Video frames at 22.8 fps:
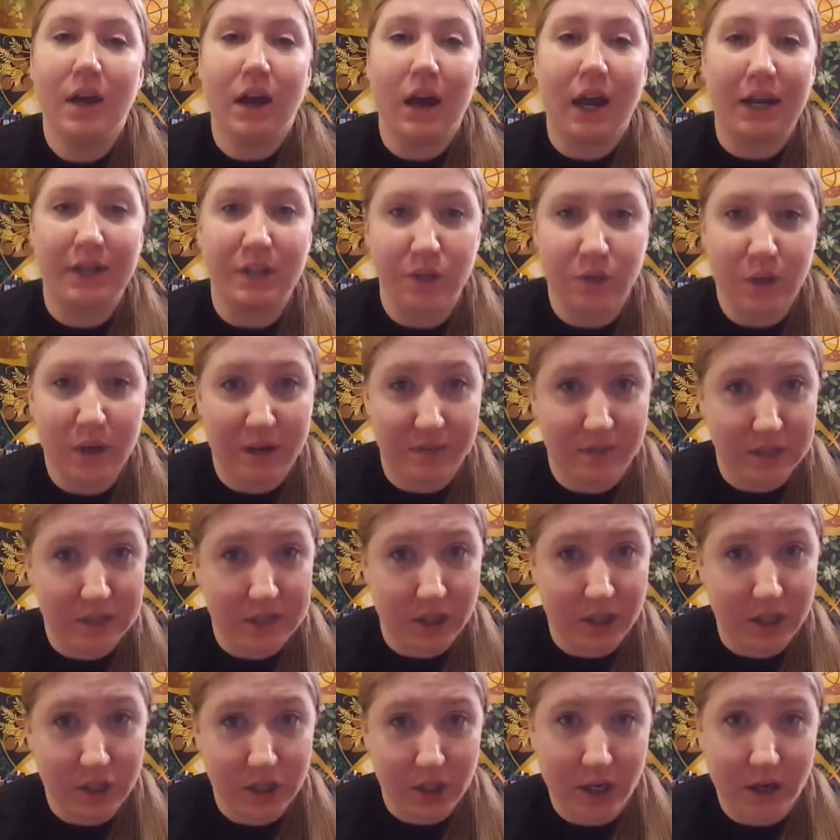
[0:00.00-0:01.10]
I do have a
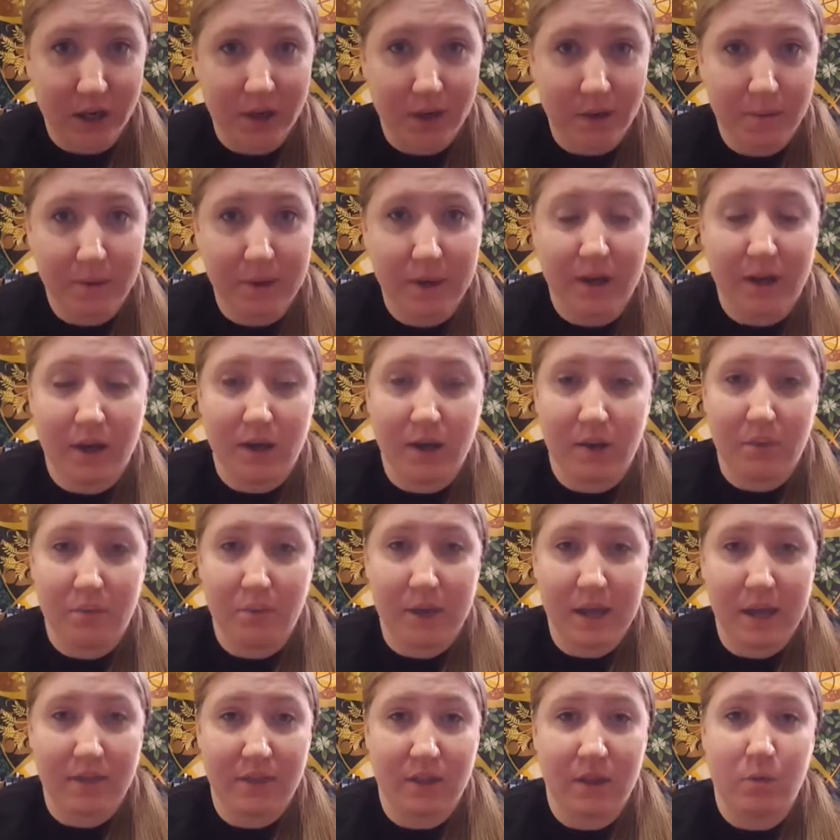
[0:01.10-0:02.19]
day job,
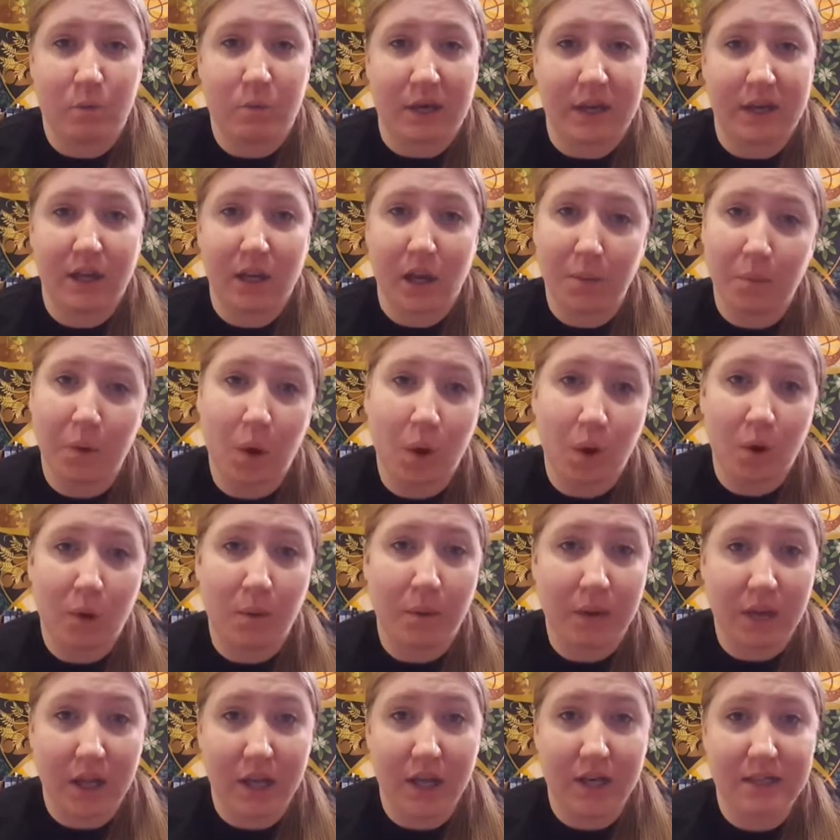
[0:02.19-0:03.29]
and then when I come home,
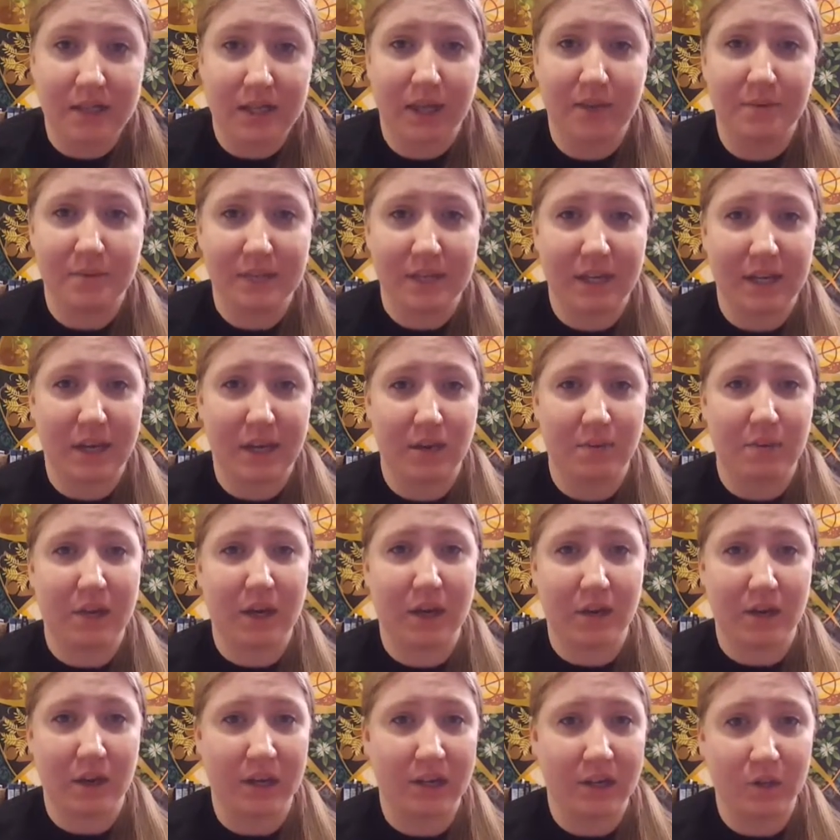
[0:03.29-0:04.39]
a lot of times I am
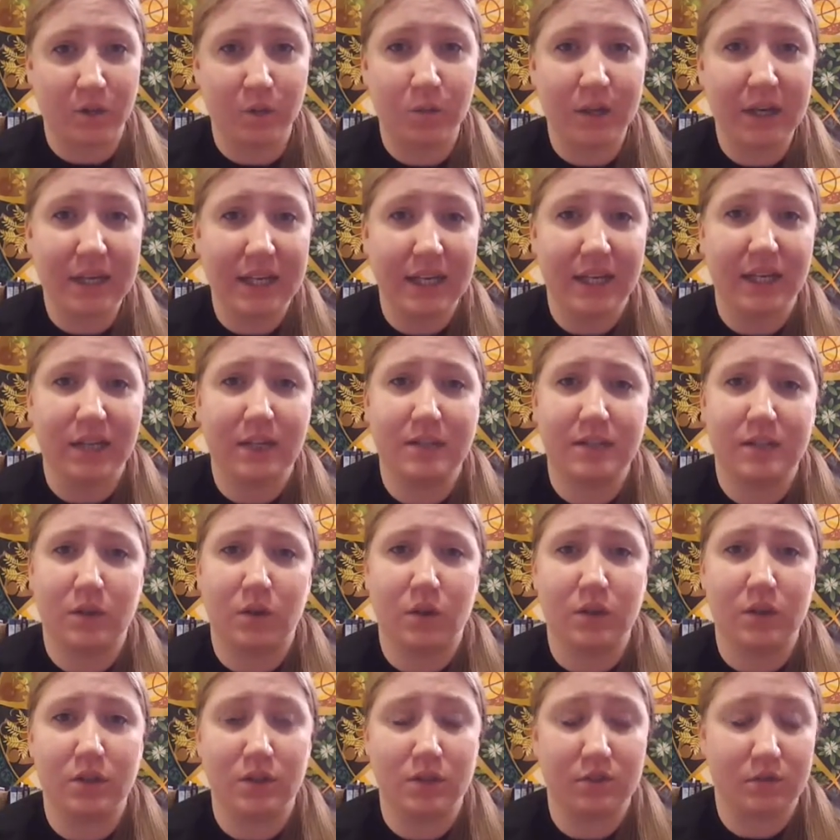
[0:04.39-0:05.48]
carrying out readings
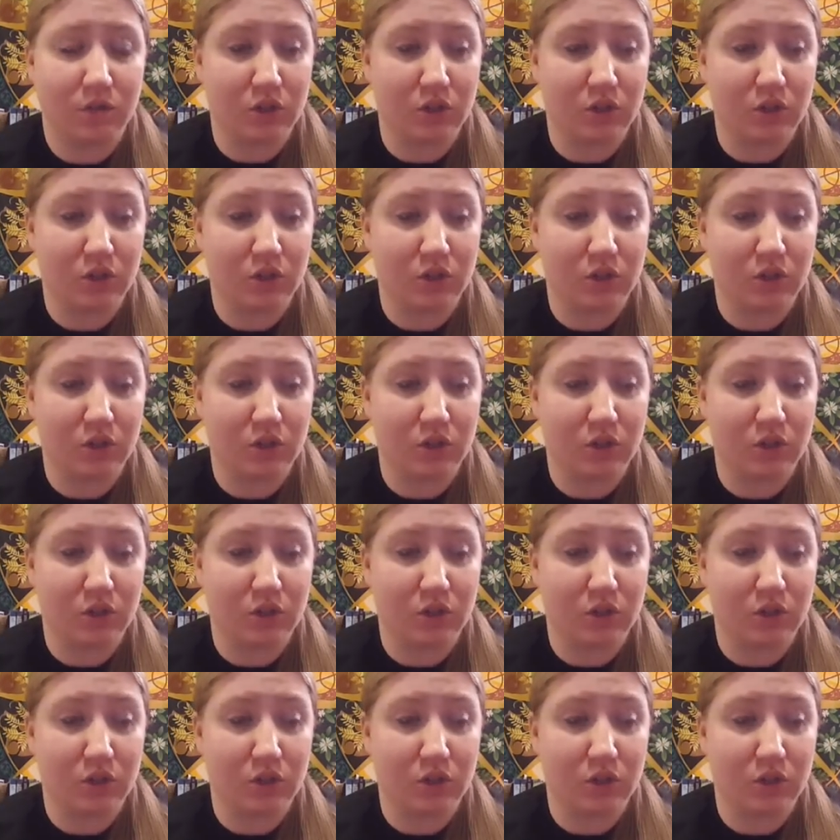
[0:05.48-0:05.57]
or